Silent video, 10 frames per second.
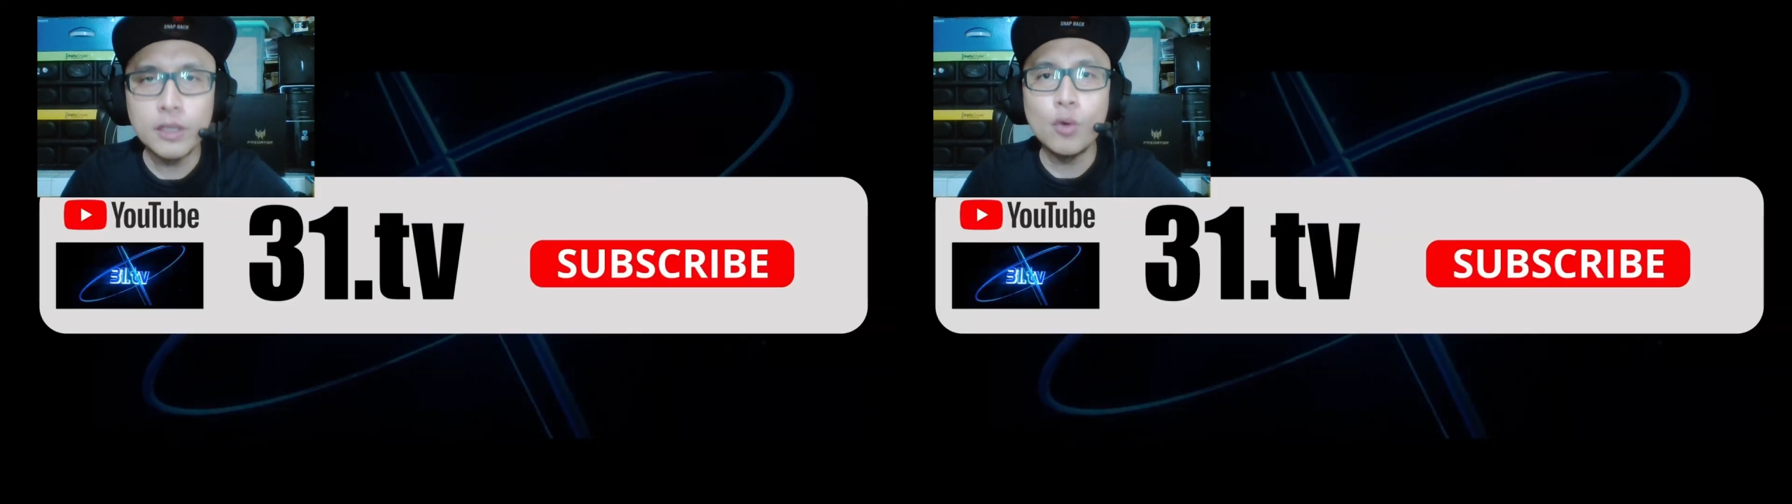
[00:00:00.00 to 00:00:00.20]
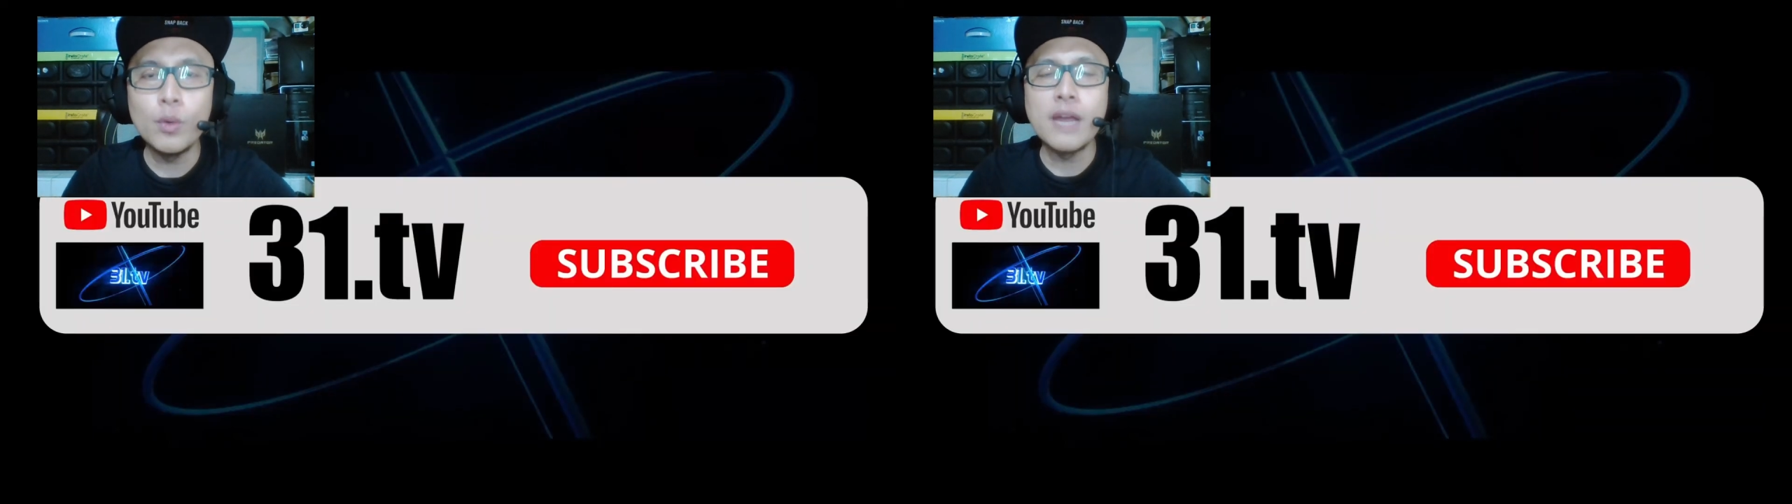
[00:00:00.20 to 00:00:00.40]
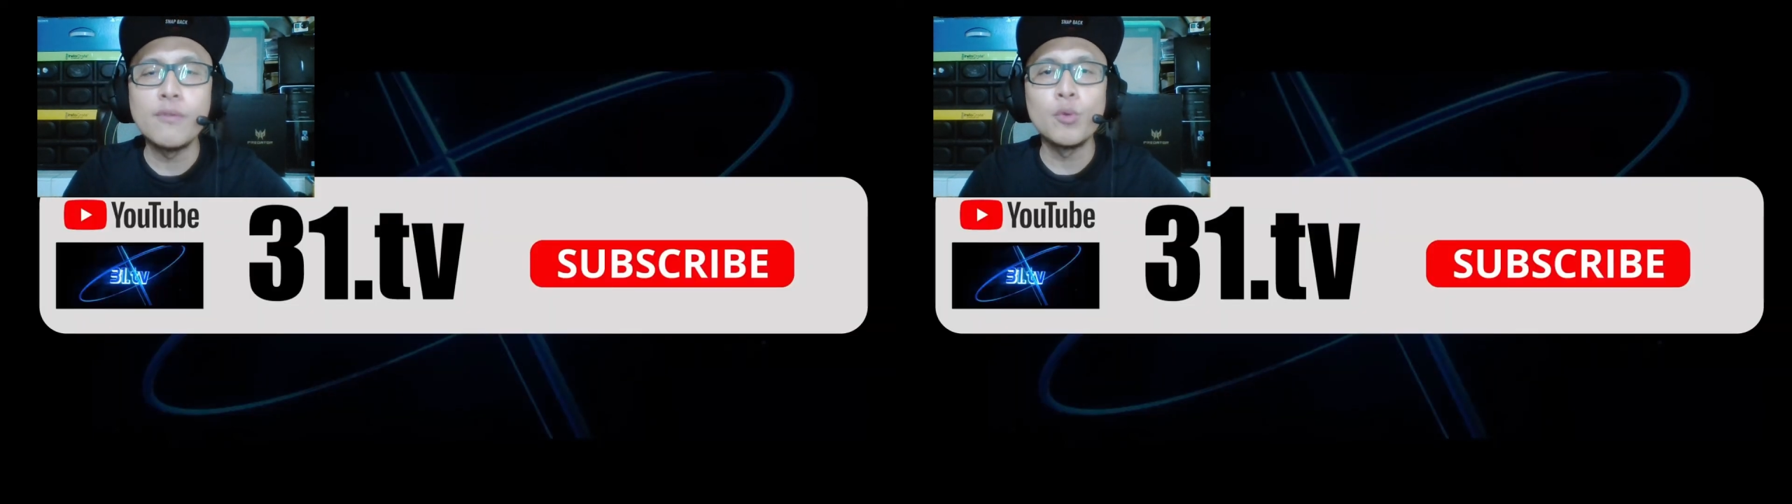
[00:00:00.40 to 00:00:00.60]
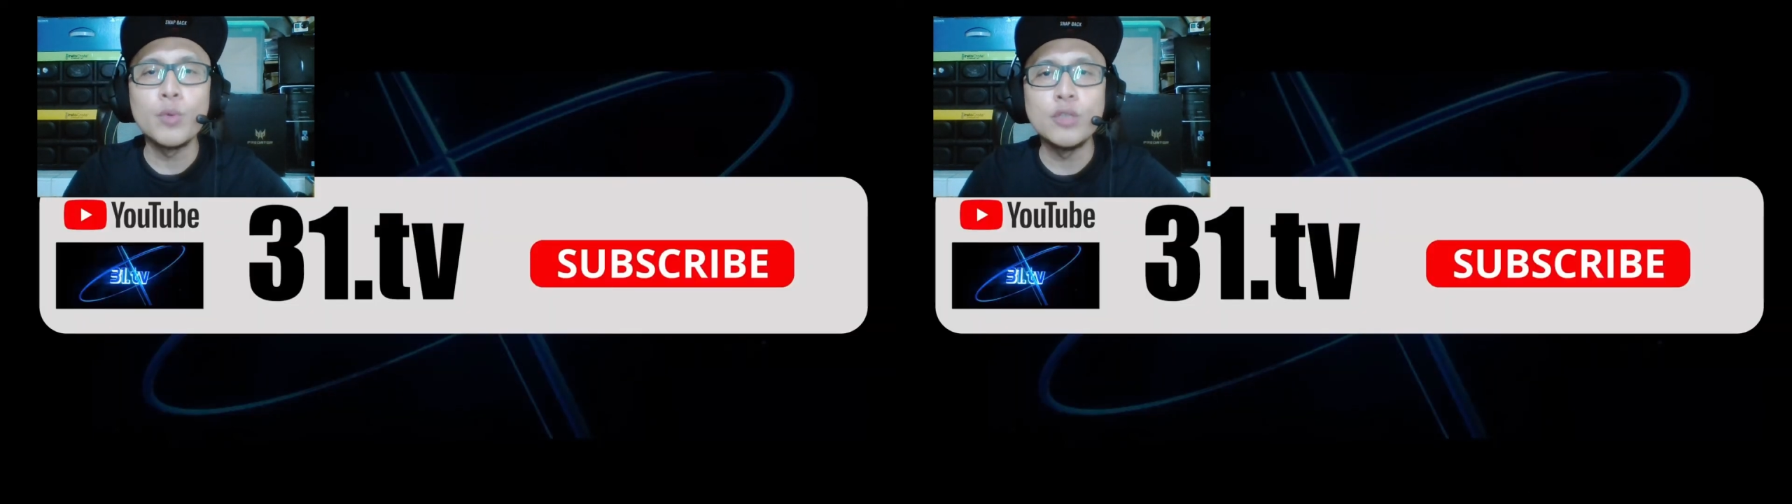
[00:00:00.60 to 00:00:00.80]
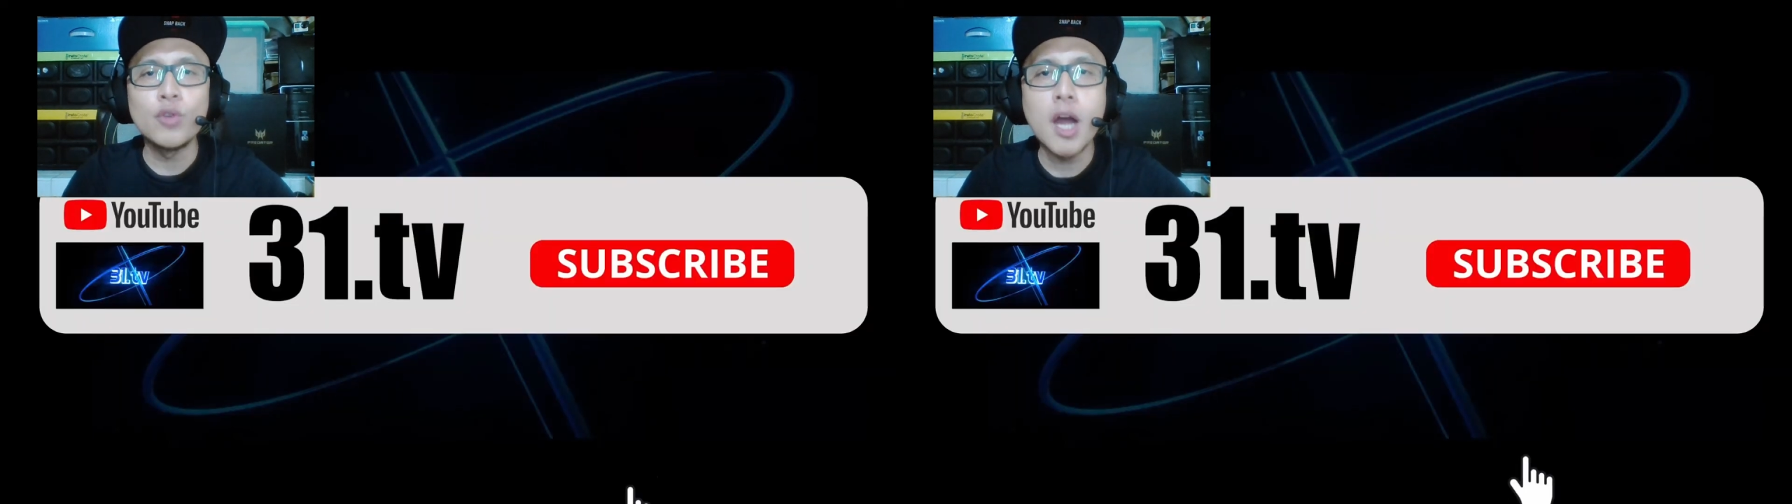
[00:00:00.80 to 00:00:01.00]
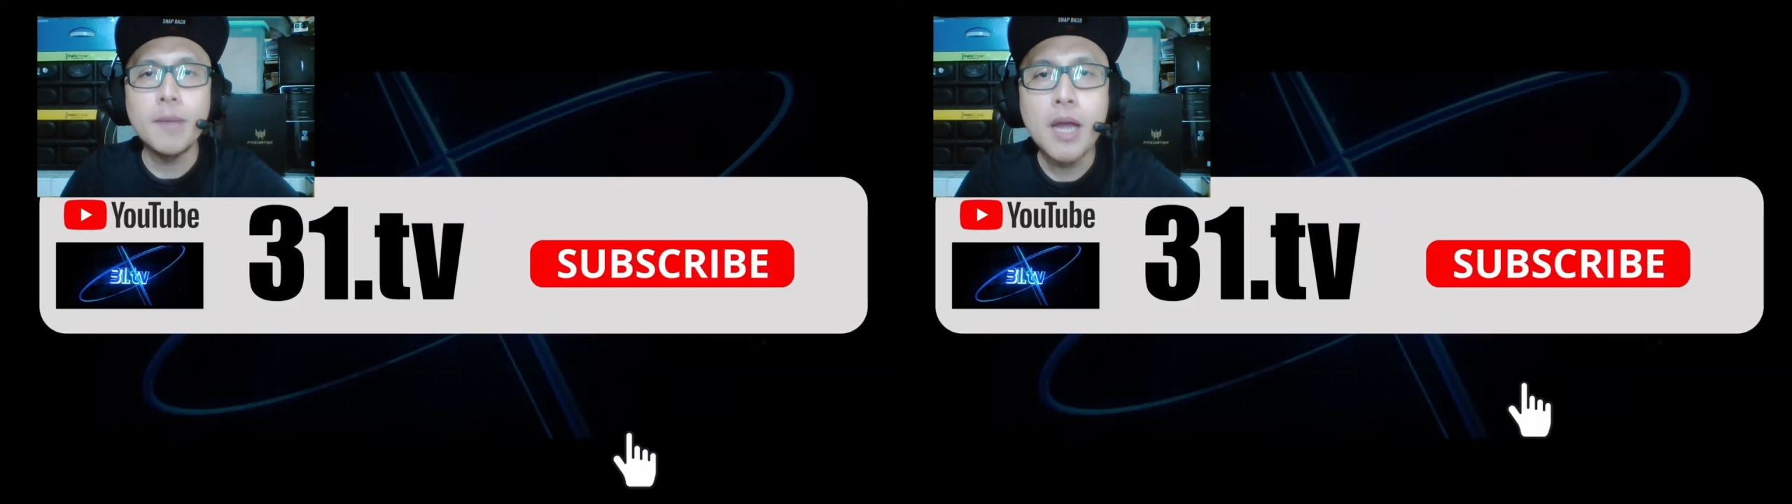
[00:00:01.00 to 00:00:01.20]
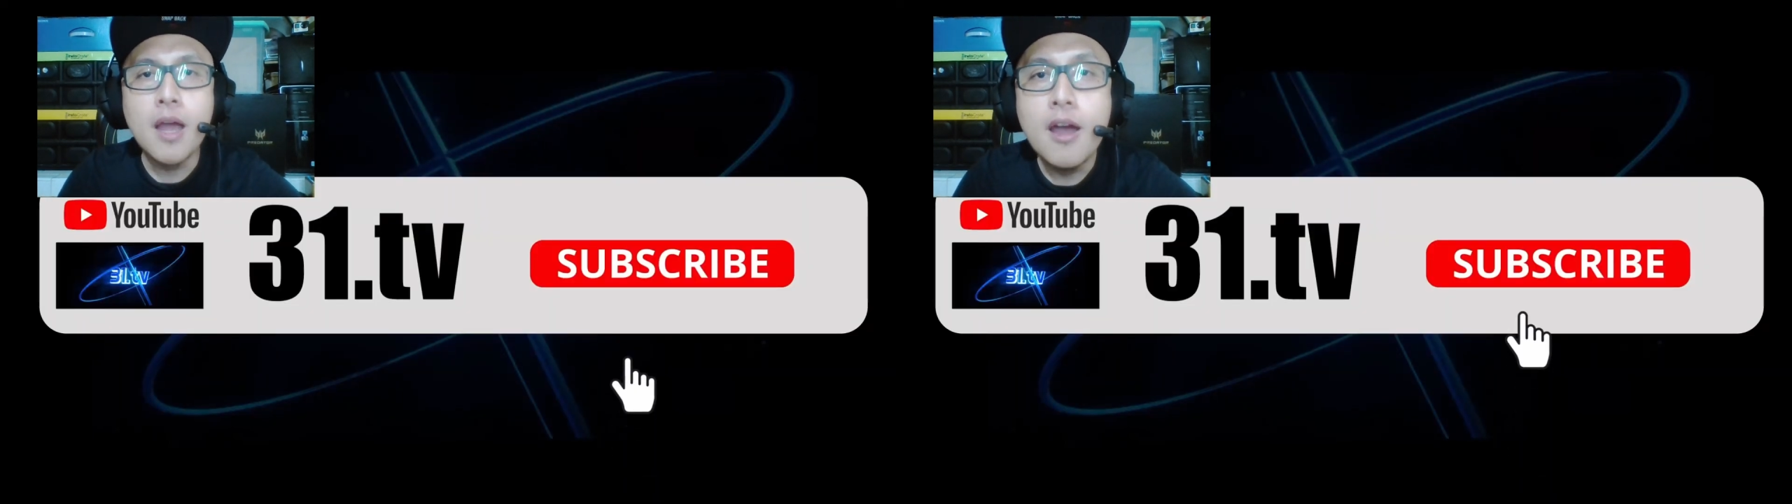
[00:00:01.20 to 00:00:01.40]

know whenever we drop